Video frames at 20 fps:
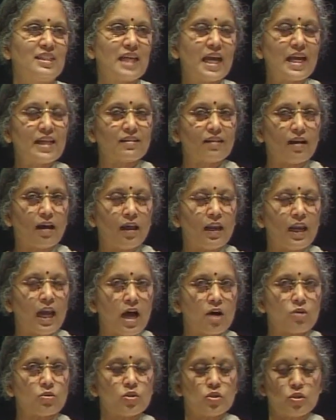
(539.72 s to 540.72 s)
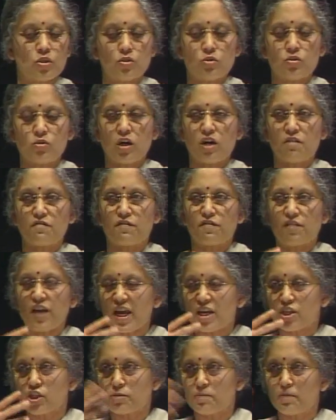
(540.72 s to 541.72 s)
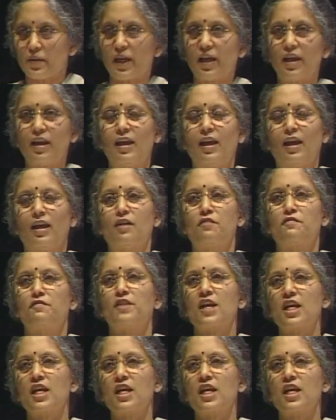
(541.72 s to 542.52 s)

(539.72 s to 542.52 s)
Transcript: Death allows you a fresh beginning, a